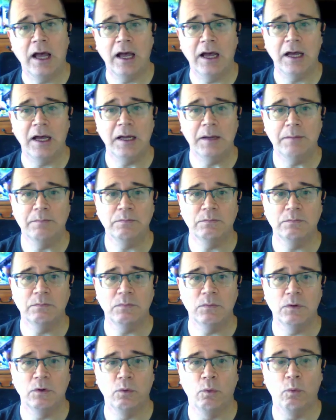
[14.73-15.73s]

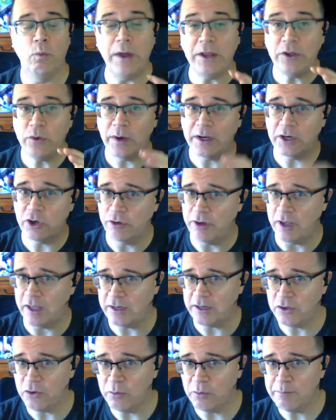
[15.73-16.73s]
When you are
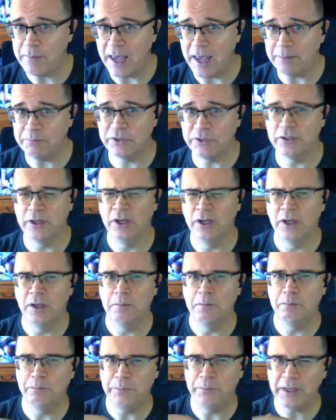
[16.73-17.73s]
creating your maps,
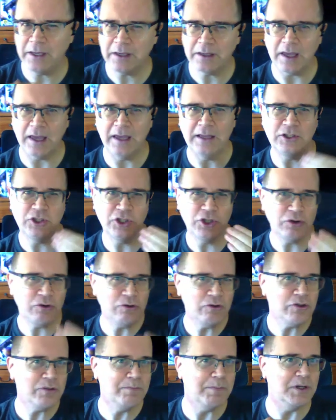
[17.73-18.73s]
pick and
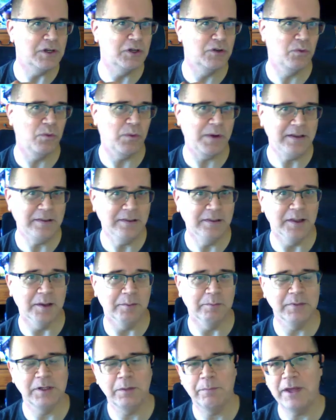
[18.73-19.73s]
choose between
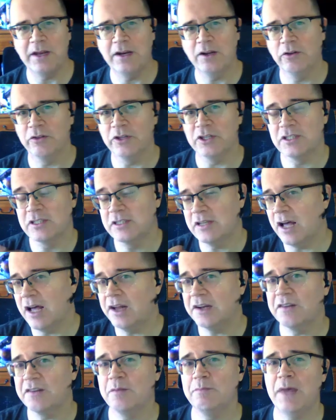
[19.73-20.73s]
them depending on the
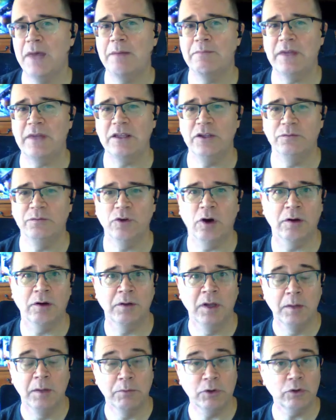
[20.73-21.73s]
style of the map that you've
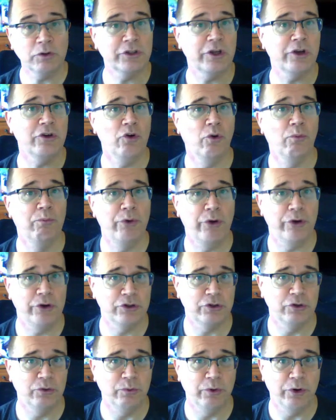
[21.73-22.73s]
got, but also your
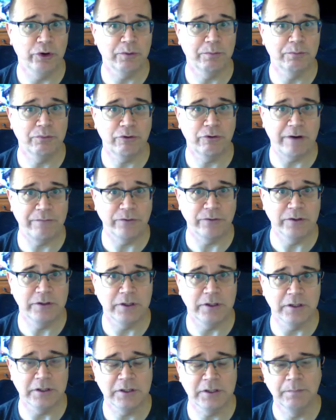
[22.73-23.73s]
personal work
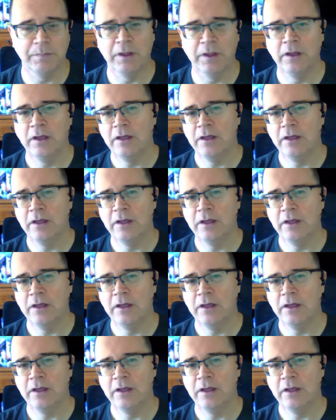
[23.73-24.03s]
preferences.